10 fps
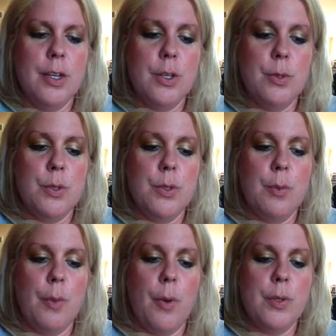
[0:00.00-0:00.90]
you do the
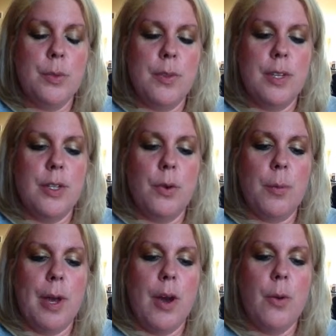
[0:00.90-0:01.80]
most within your
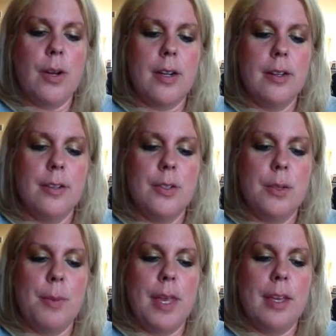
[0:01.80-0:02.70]
power to
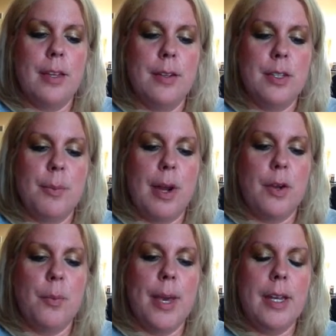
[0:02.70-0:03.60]
make
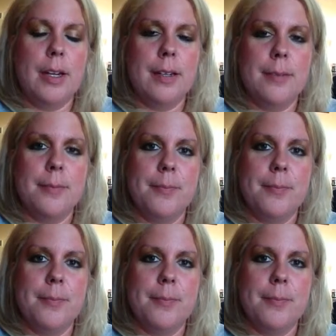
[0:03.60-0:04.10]
tomorrow better.